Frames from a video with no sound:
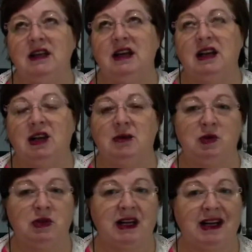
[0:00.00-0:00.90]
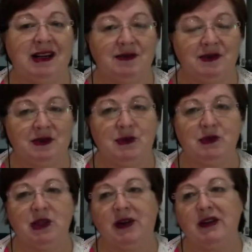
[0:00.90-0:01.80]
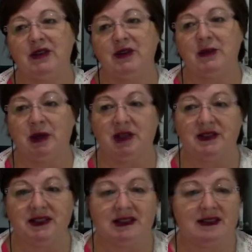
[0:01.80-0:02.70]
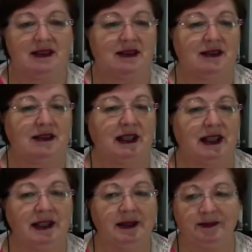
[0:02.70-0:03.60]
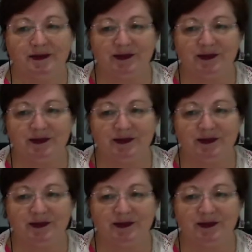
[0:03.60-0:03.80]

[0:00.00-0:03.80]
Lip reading: a lot more comfortable going through the process. Okay?